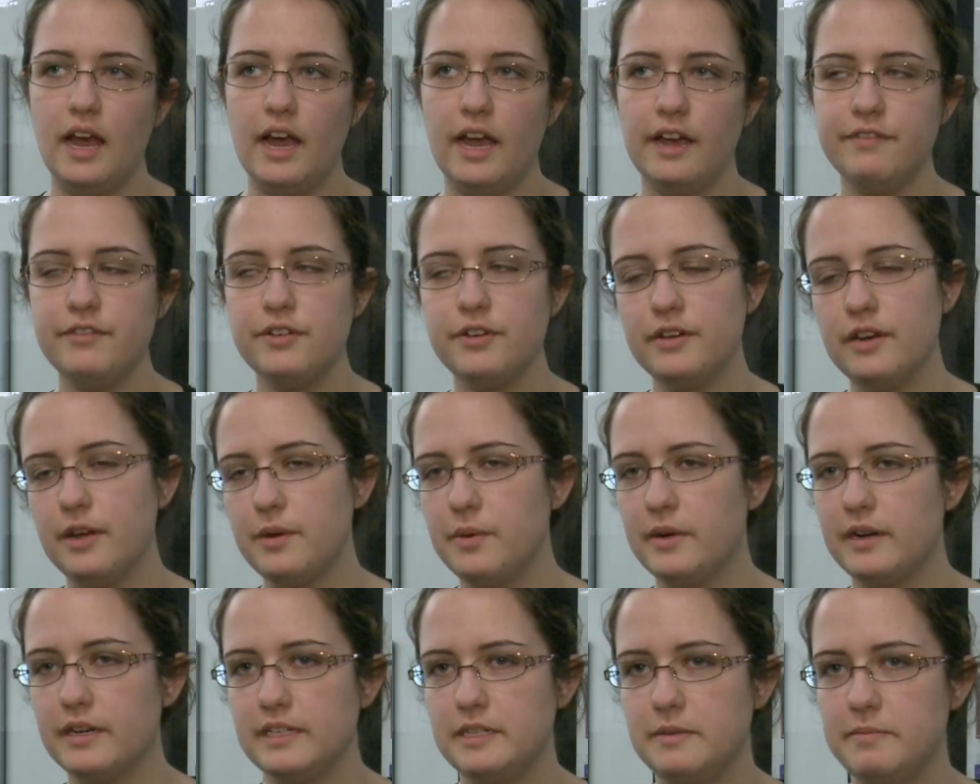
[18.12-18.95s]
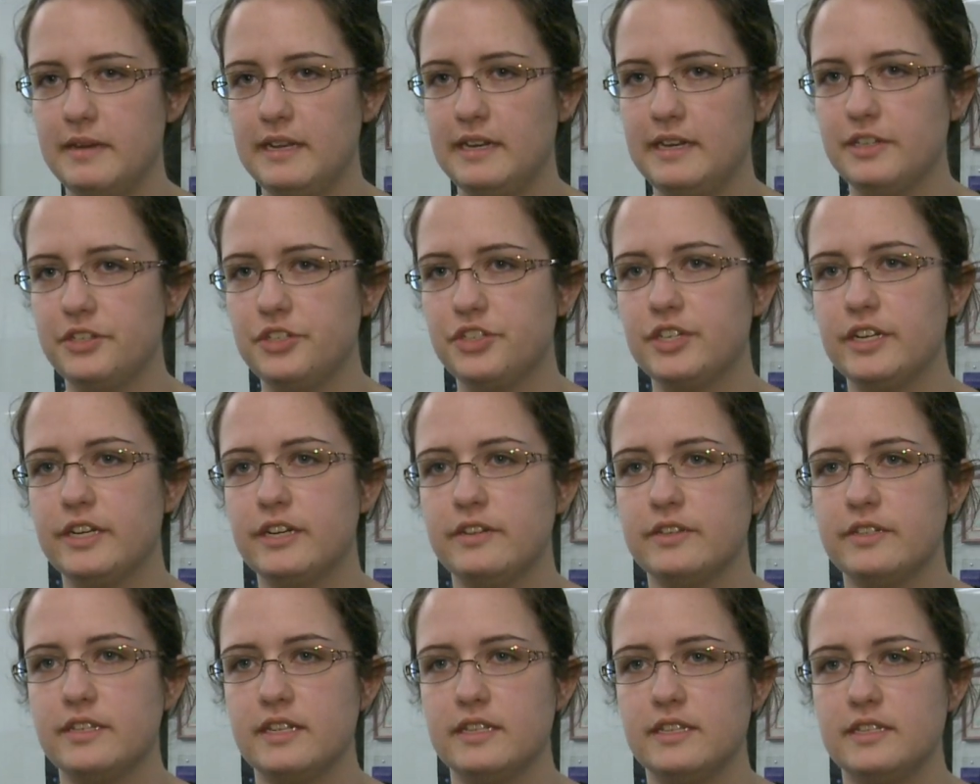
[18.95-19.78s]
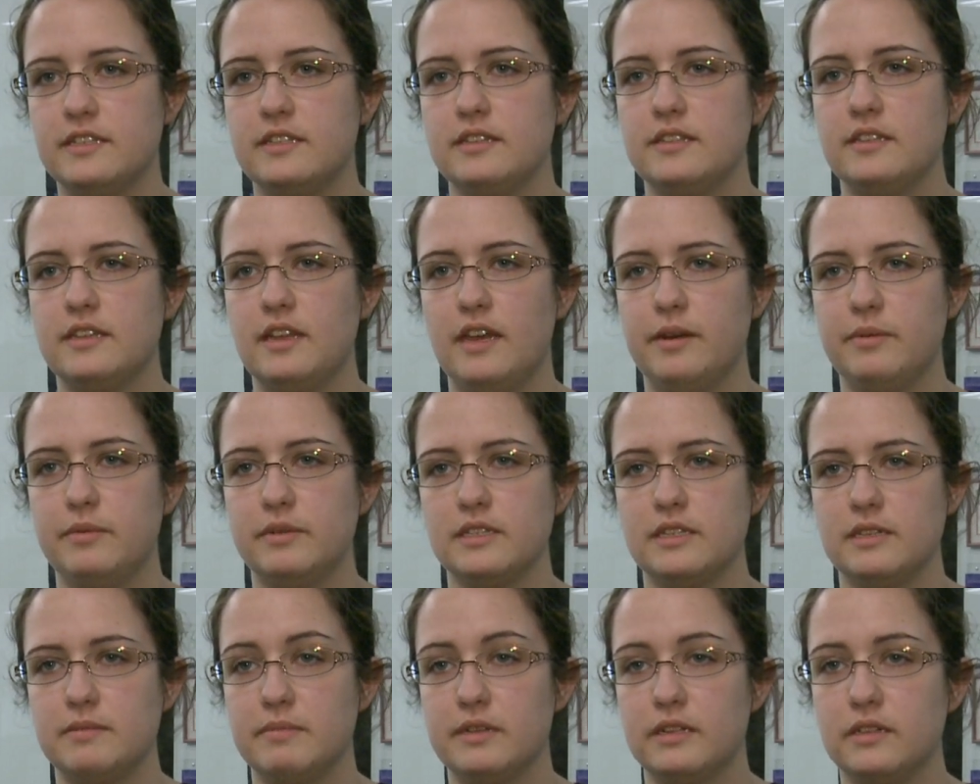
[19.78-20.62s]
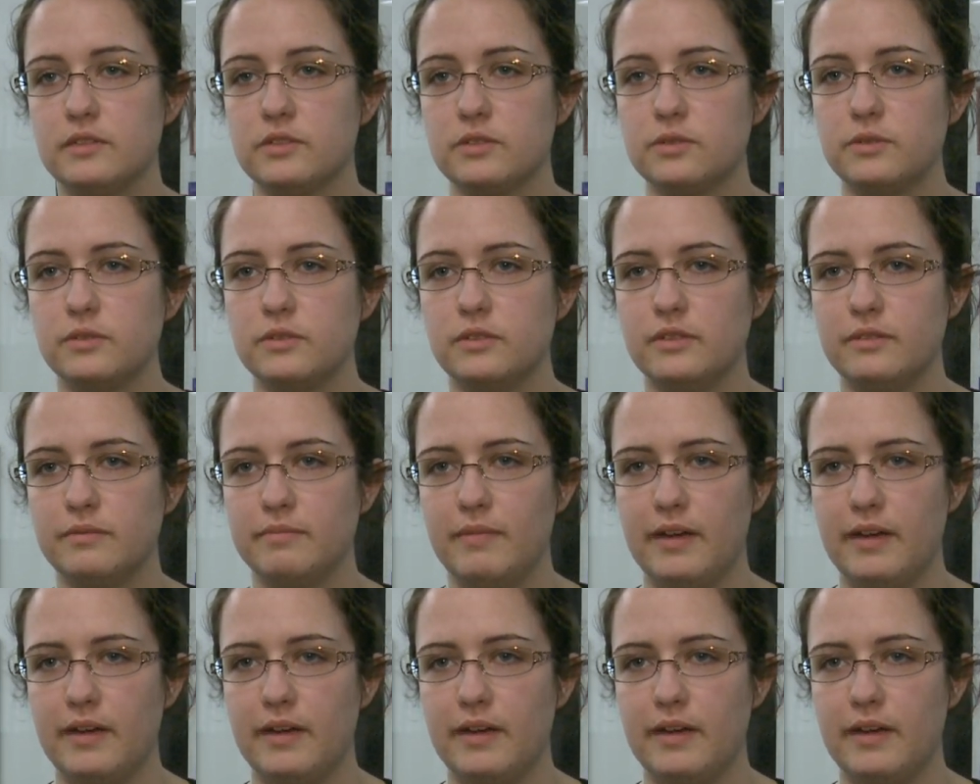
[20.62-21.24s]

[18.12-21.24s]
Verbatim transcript: I've known I wanted to be an engineer since I was in middle school.